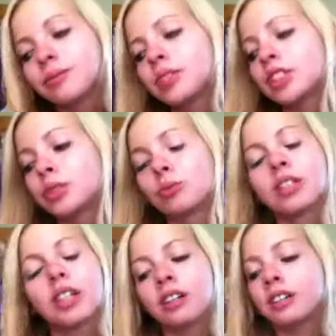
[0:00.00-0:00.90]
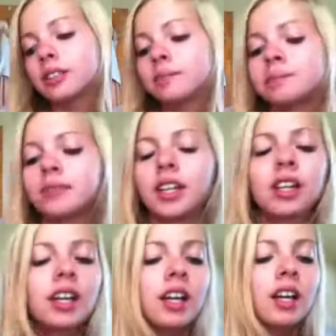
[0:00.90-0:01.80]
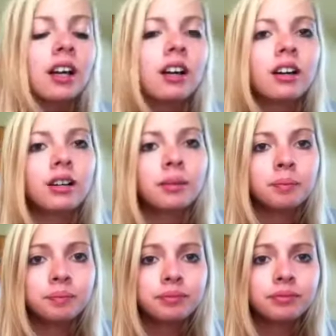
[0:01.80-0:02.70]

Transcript: which is really awesome. And